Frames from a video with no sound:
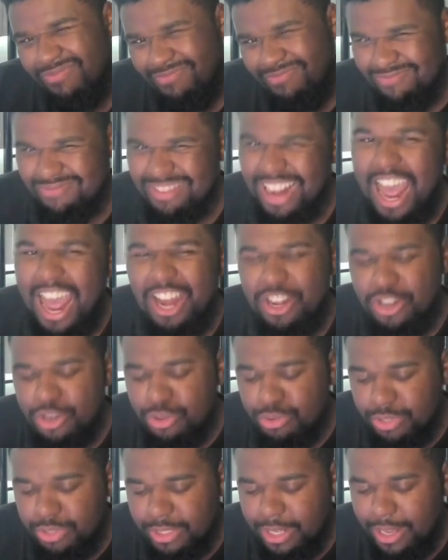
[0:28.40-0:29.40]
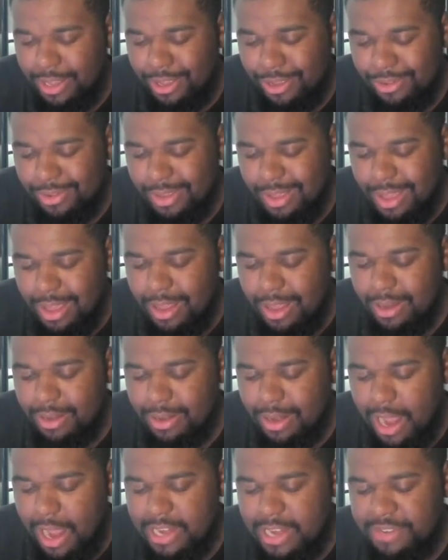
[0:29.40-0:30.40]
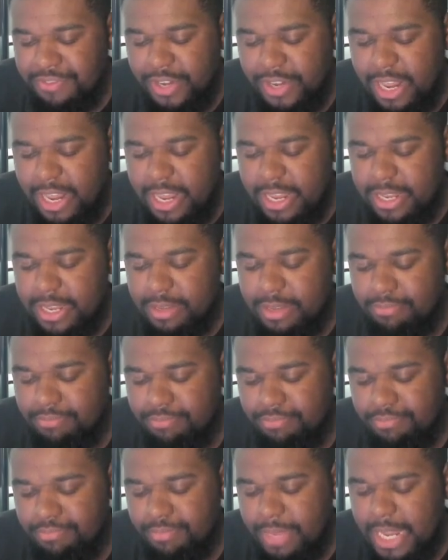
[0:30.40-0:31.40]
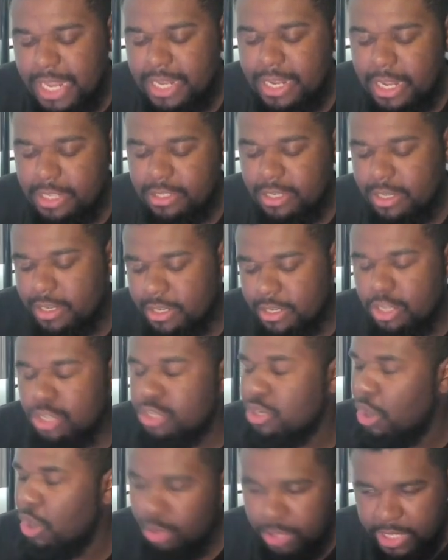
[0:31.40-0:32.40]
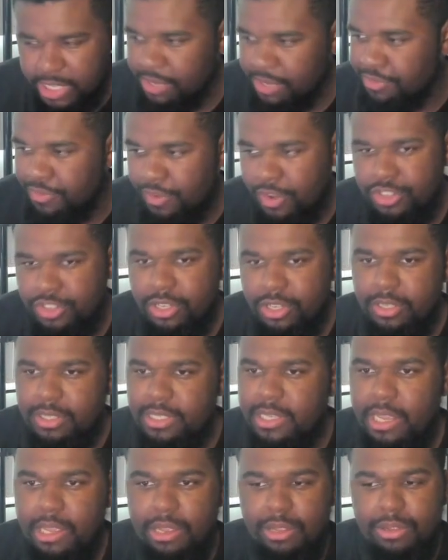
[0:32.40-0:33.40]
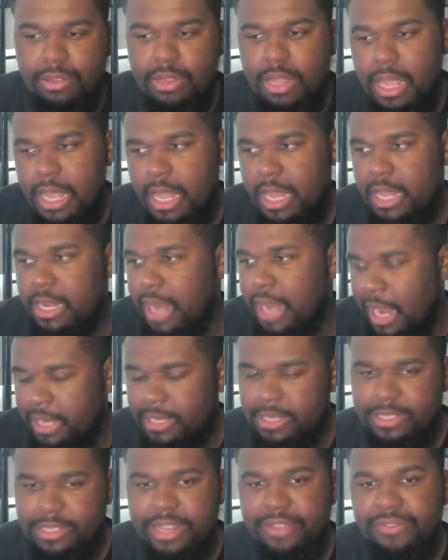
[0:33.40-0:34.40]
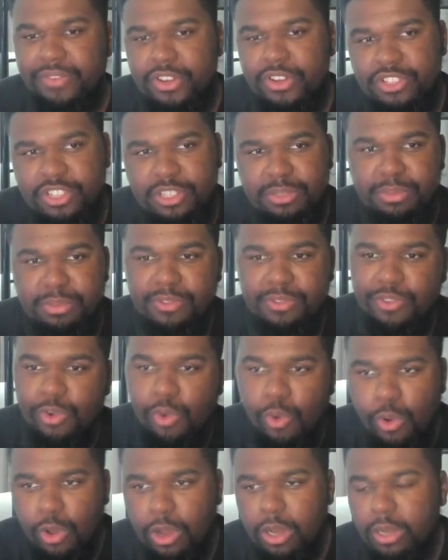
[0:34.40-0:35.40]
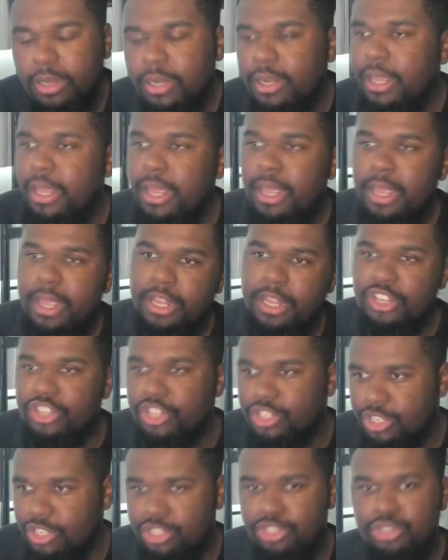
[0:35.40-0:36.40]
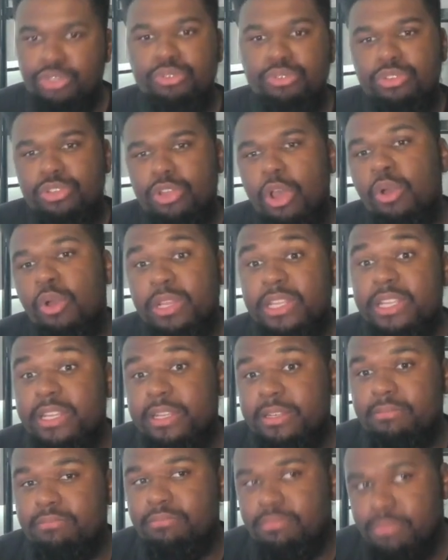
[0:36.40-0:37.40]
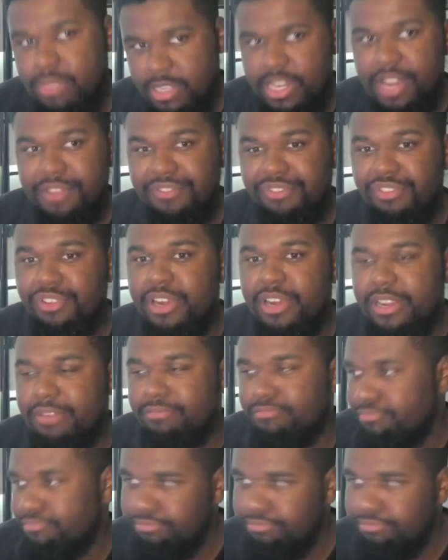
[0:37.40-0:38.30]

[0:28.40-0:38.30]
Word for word: not new Cell, not even a, it, it's a totally different version of Cell, not the same version as before, just a two, totally different